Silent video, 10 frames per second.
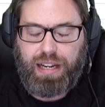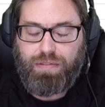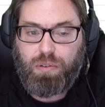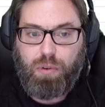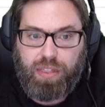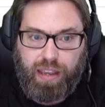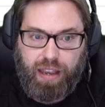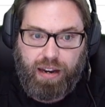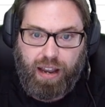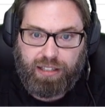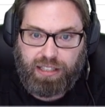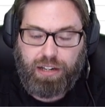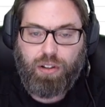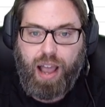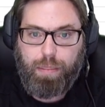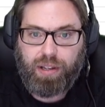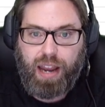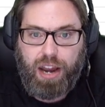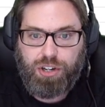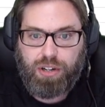even within a single
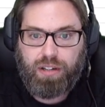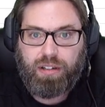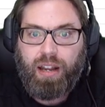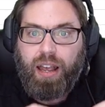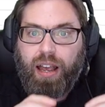application,